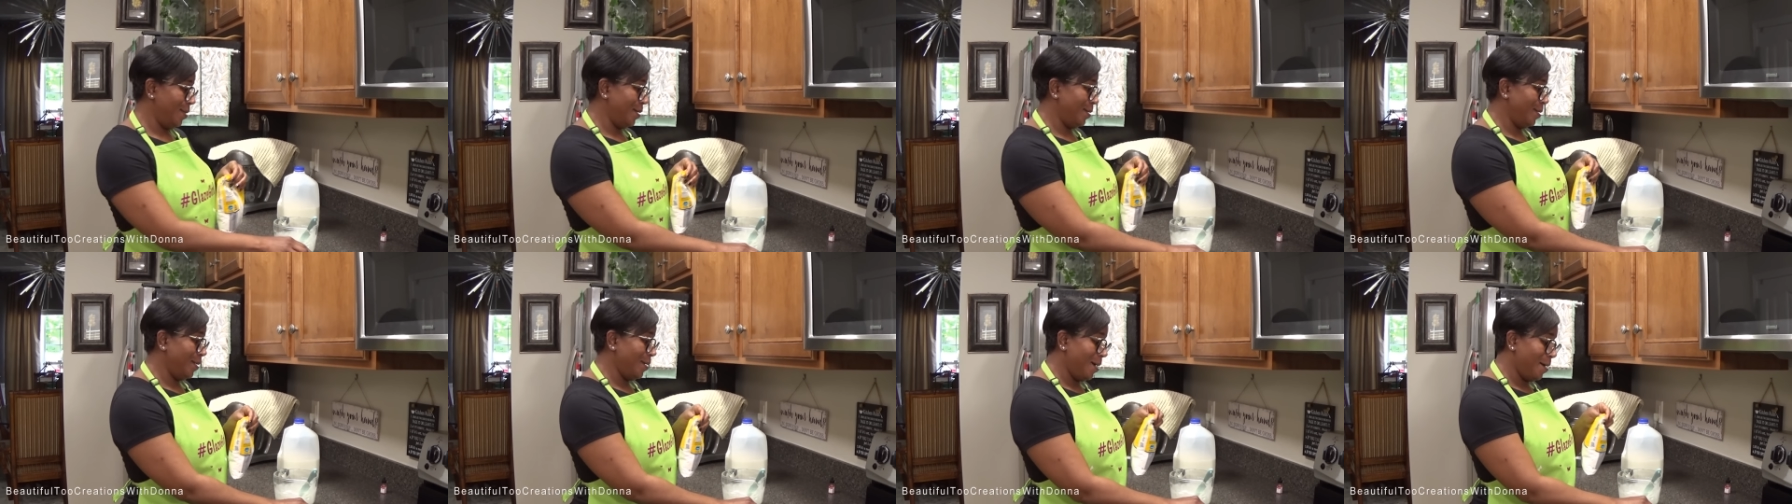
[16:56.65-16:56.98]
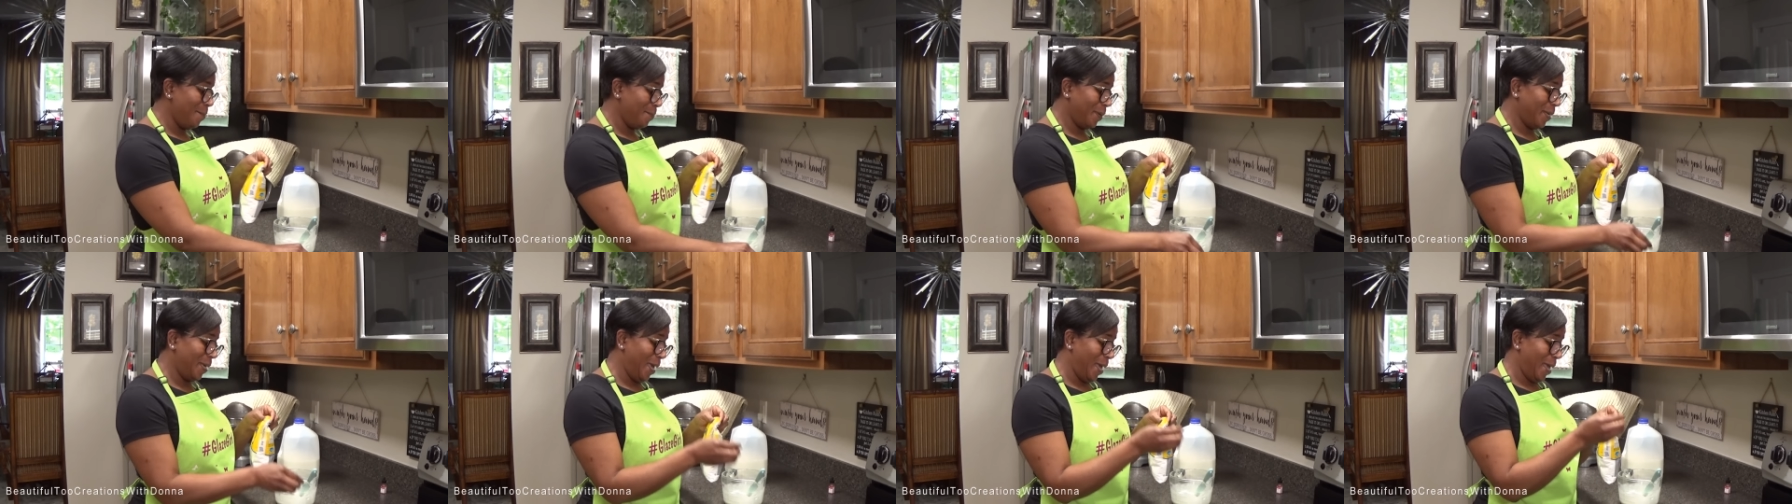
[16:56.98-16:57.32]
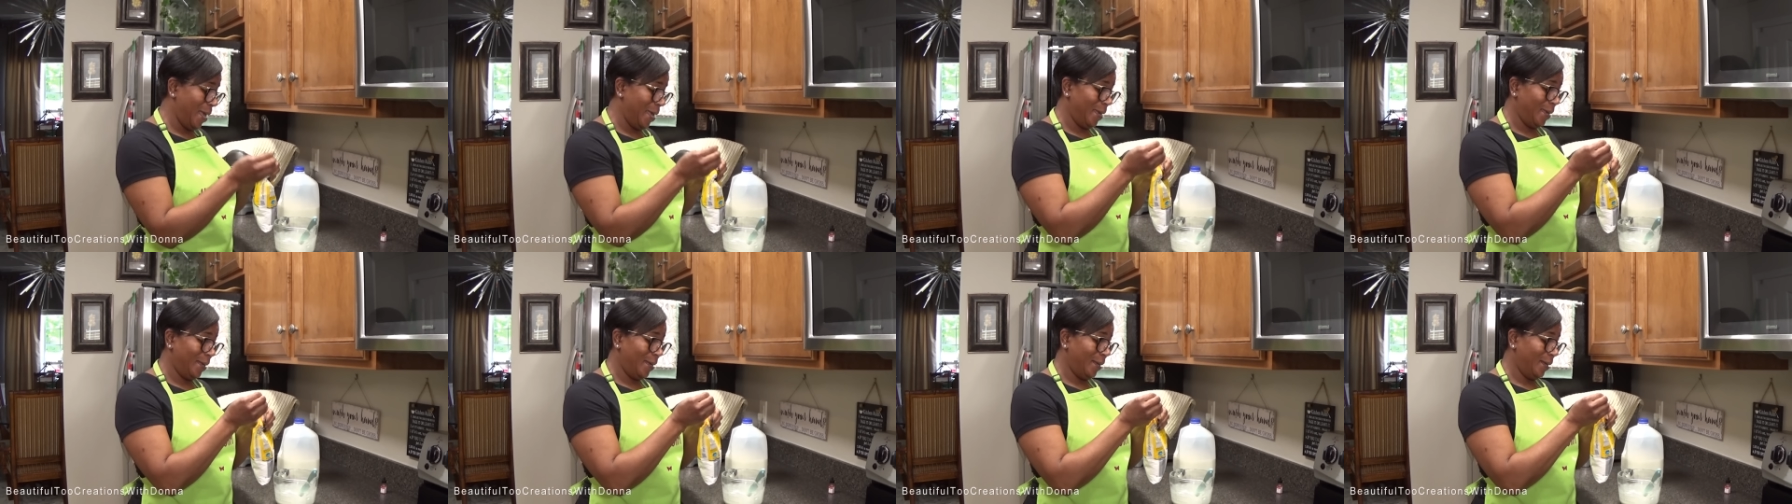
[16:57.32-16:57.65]
the dump
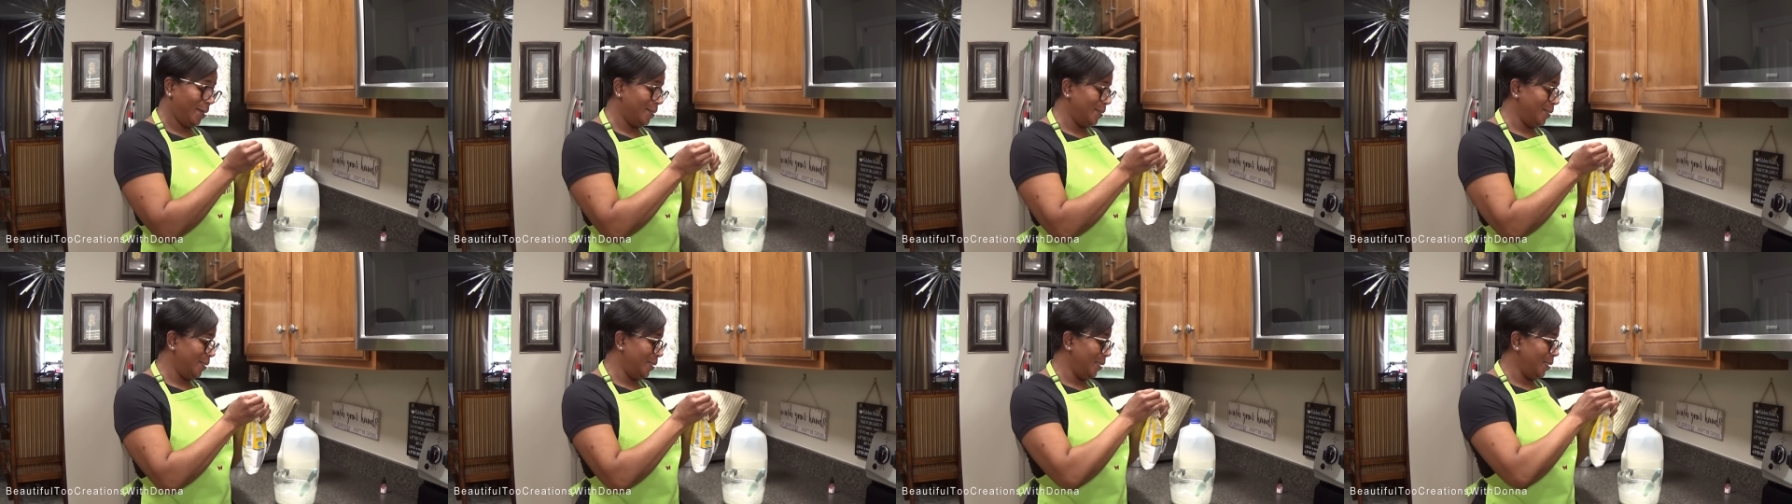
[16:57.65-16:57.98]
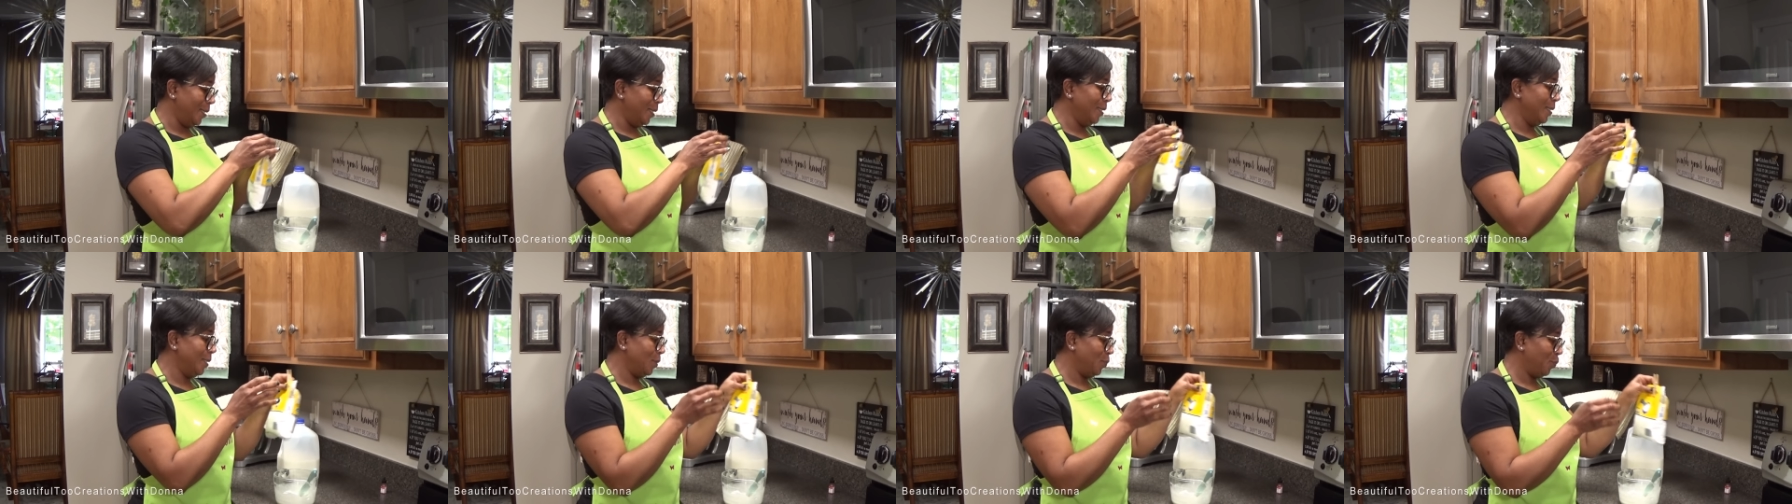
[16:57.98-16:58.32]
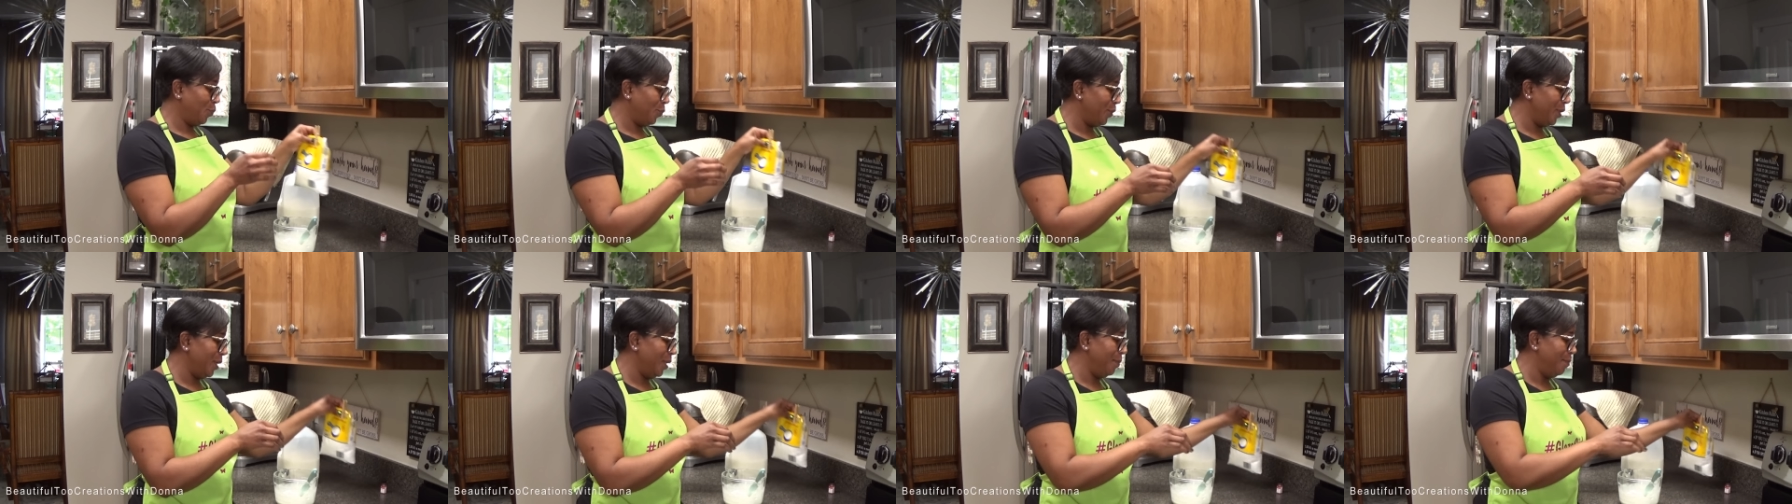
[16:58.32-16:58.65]
cake until it's
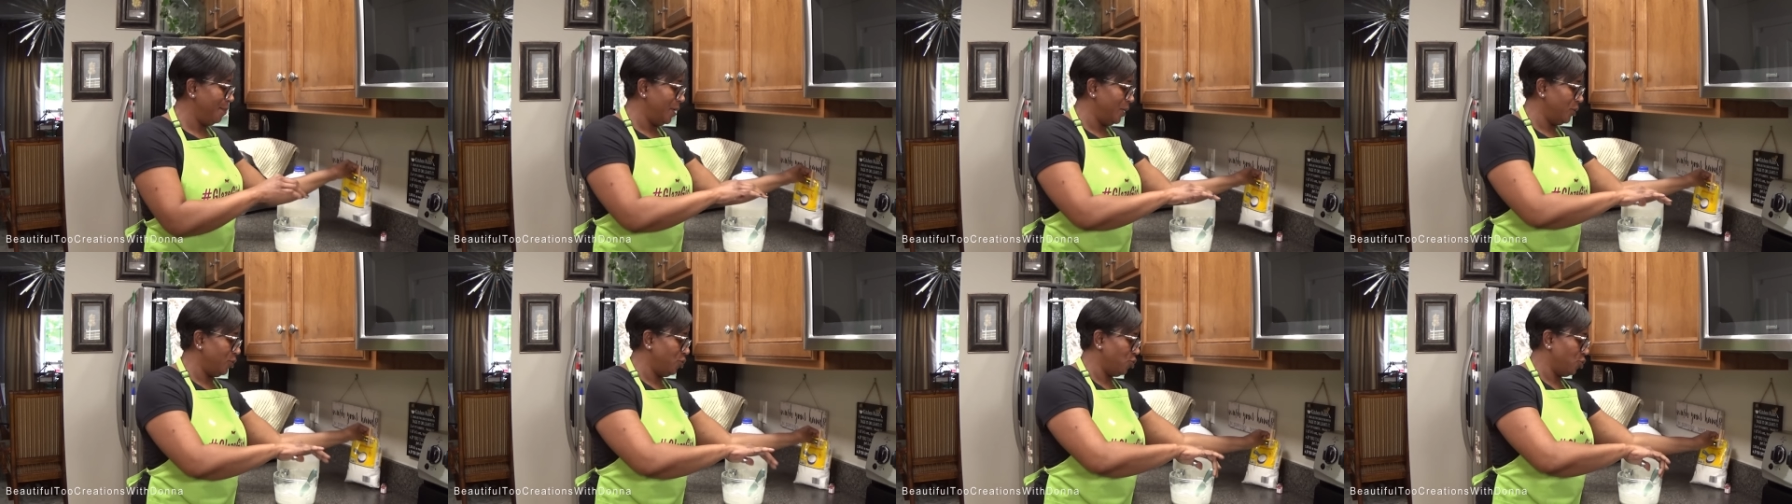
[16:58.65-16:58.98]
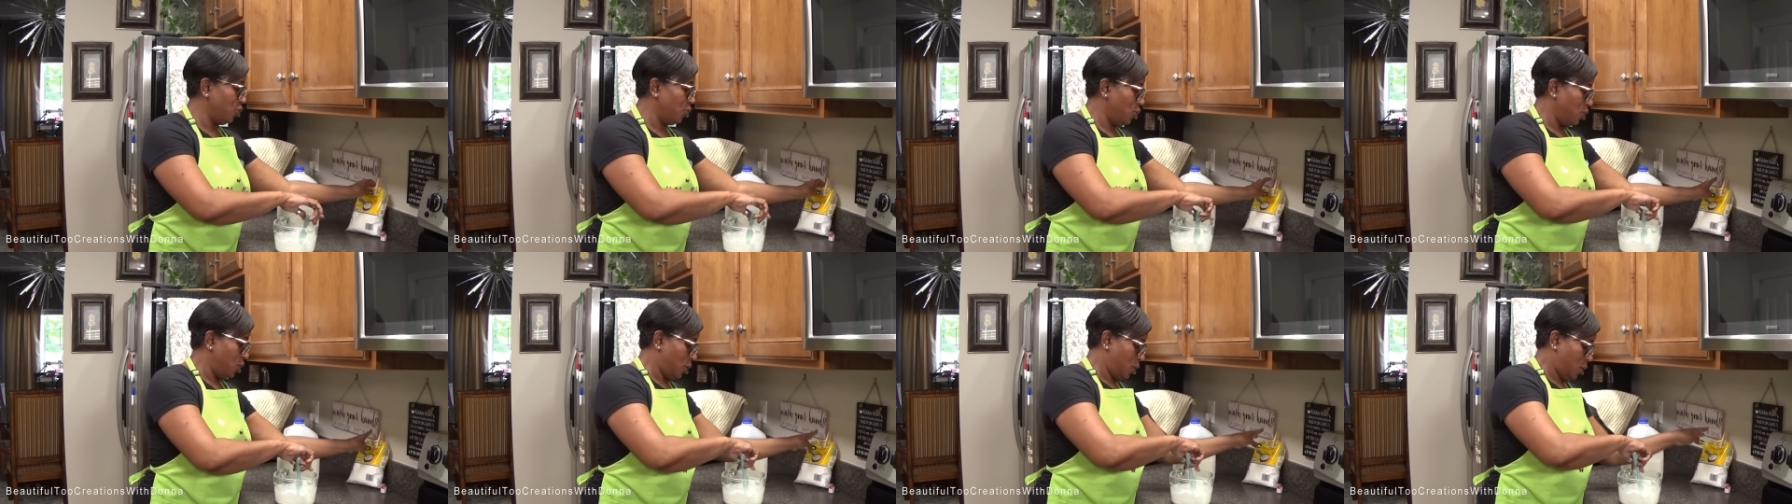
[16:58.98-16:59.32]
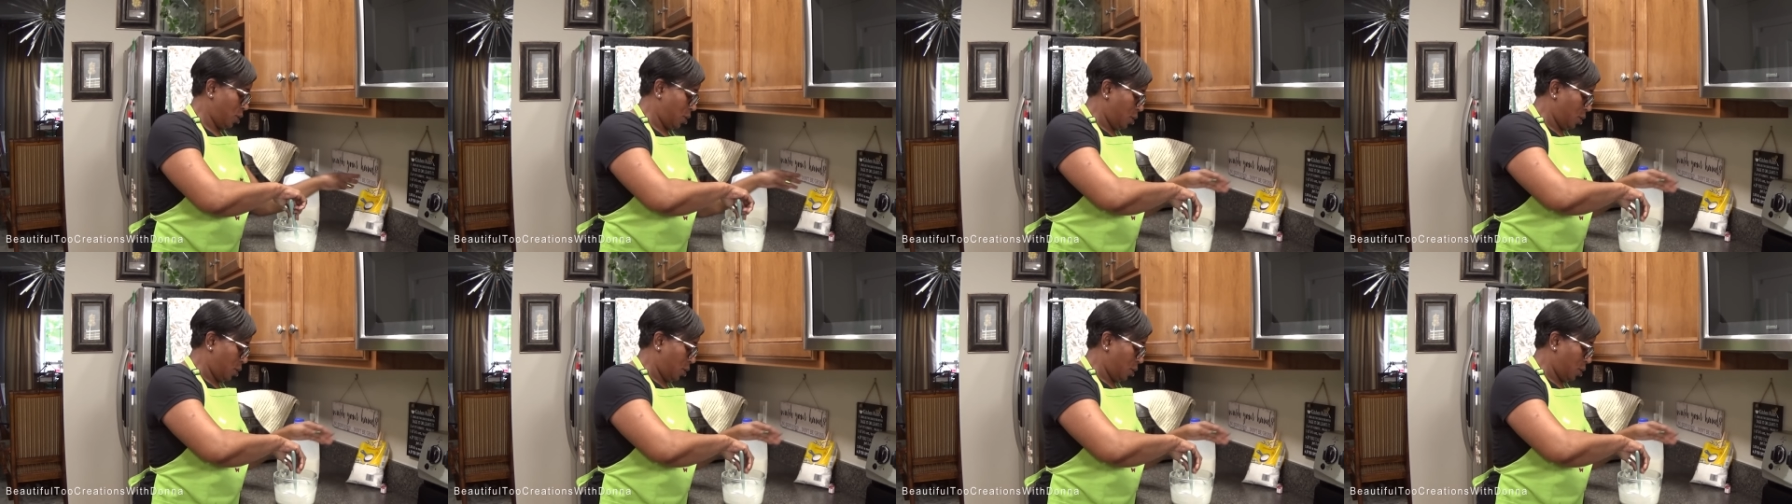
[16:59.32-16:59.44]
pretty much